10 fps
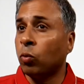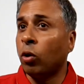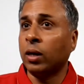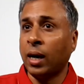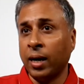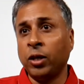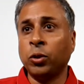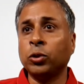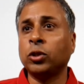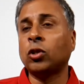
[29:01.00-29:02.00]
what I
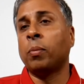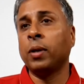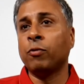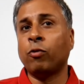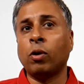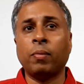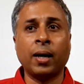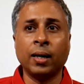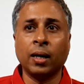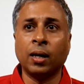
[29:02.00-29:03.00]
use normally for
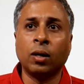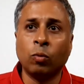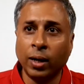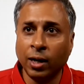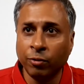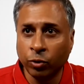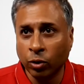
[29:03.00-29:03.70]
my wildlife